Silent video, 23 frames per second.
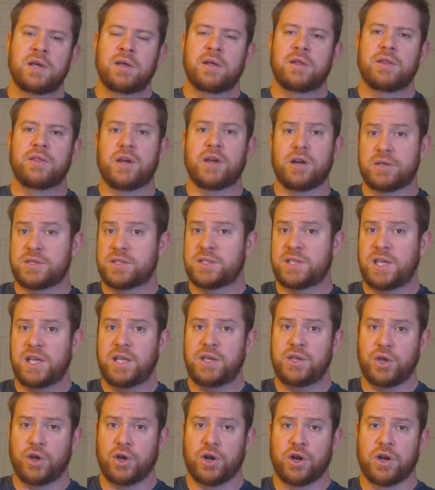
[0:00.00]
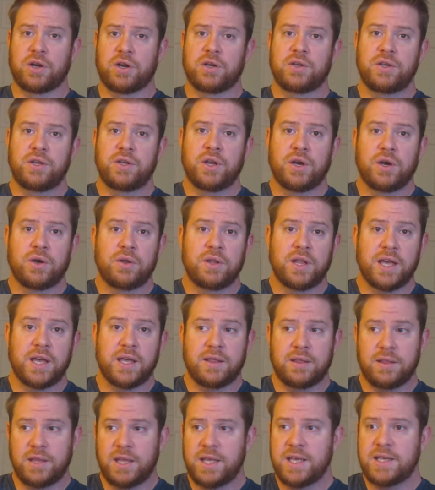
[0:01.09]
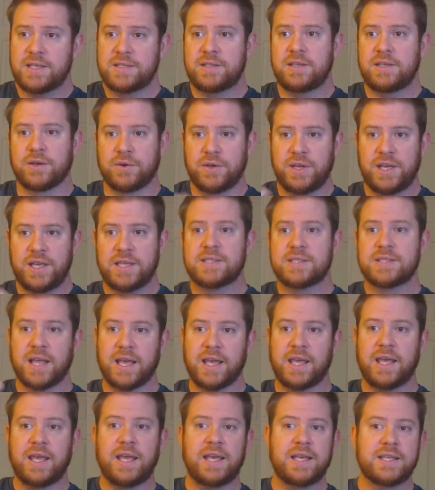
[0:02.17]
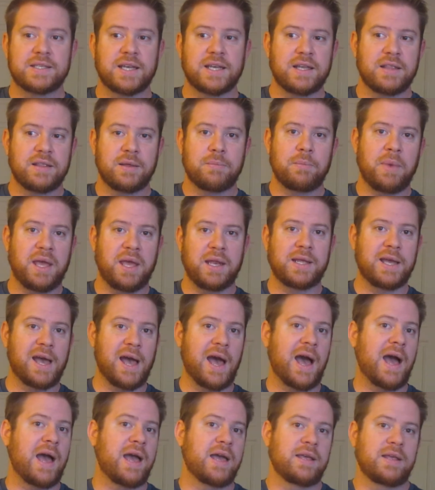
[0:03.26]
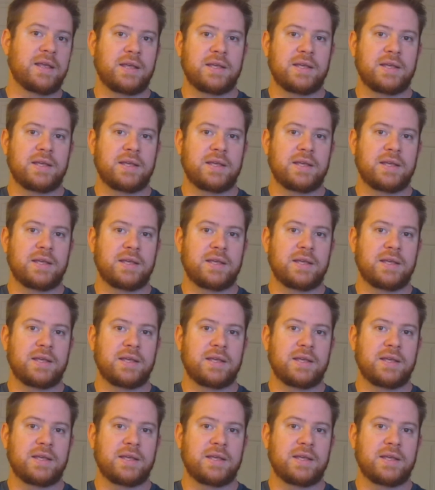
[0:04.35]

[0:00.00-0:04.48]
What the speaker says: their senior, like he's like the main guy.